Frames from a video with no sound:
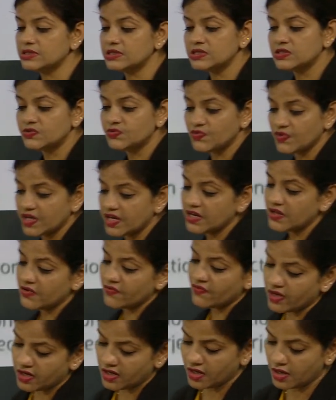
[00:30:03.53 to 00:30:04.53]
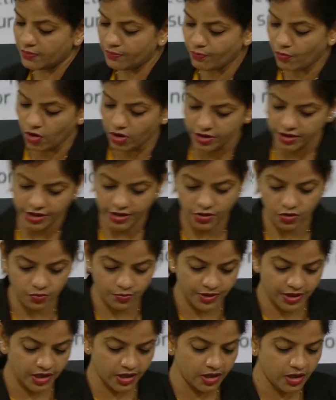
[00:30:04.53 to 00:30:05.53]
is very, very important to
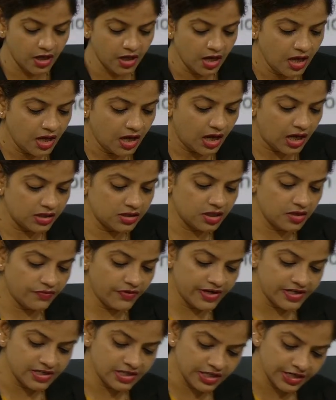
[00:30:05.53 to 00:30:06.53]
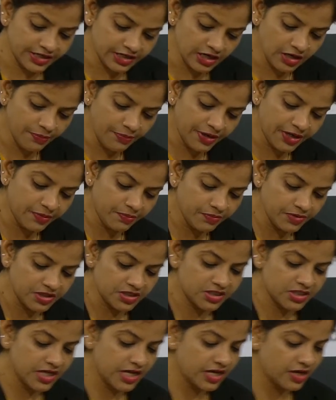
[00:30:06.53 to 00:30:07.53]
be done. Otherwise, little bit
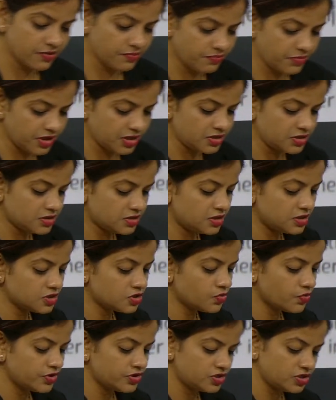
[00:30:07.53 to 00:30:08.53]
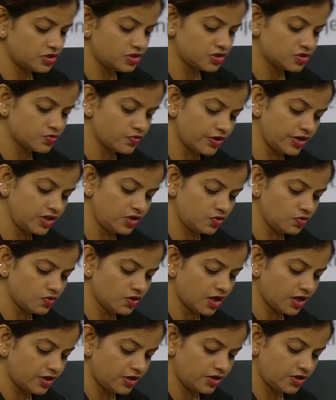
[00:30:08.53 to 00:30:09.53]
mistake means this question is going to
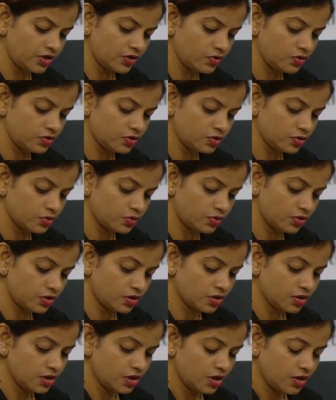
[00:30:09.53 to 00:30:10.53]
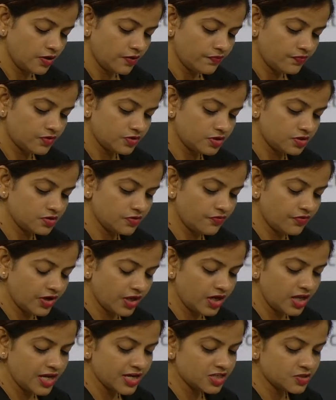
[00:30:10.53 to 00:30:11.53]
cut your throat. This is a
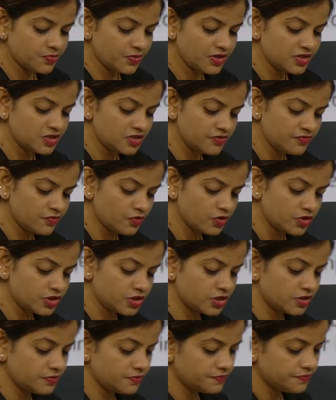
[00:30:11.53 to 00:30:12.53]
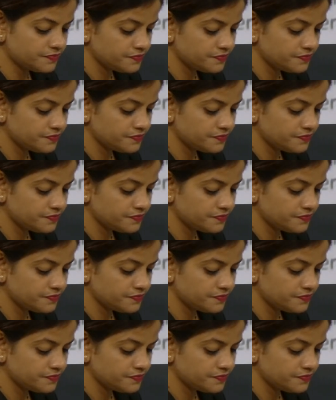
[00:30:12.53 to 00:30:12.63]
very expensive question.